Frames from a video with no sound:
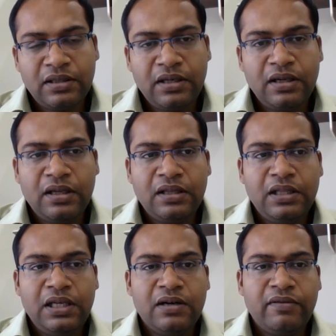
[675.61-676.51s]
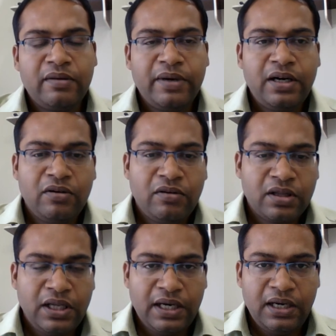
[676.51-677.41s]
the government or
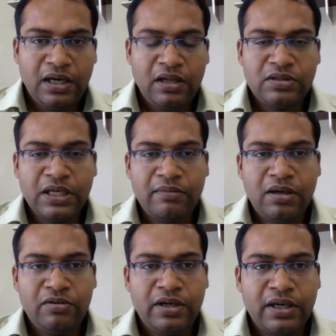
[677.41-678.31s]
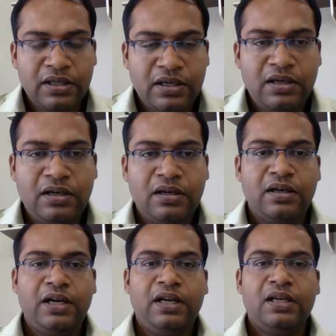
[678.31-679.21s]
the entity is liable to deduct that
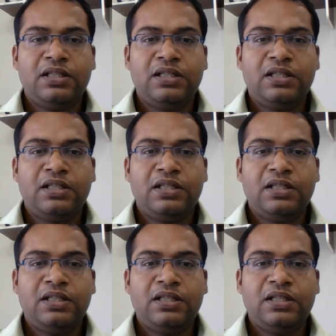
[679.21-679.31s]
TDS.